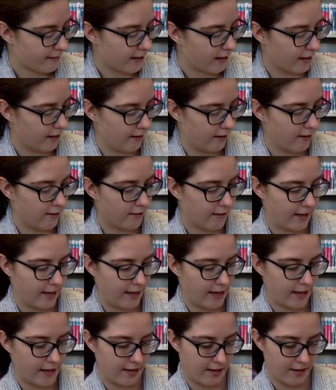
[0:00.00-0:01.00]

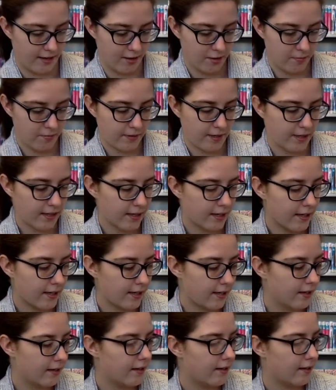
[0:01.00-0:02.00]
Okay, here we
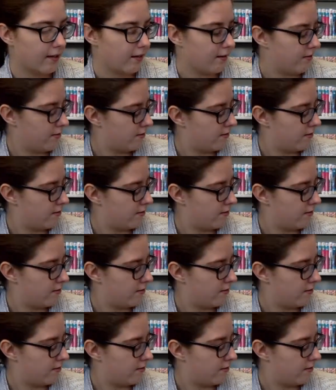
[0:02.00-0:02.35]
go.